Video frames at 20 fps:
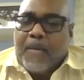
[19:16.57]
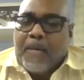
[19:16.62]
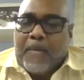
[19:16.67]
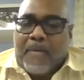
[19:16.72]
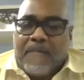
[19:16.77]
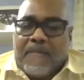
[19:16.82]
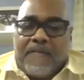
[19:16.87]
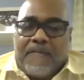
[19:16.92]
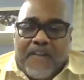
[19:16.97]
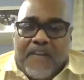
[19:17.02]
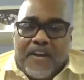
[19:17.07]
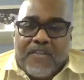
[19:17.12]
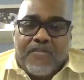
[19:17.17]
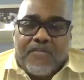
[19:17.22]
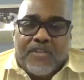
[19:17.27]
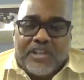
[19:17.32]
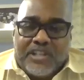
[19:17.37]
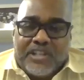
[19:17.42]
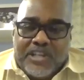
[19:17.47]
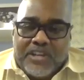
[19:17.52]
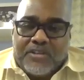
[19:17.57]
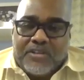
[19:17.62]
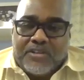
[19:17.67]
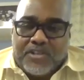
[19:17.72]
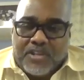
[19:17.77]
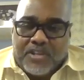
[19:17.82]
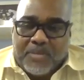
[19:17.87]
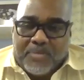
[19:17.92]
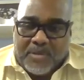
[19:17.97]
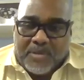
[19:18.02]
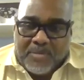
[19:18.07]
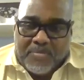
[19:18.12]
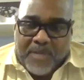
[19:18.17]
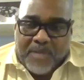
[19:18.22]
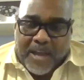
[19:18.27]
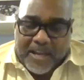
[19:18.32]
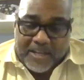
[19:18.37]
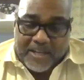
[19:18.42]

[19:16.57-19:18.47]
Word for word: but veteran leadership in the back.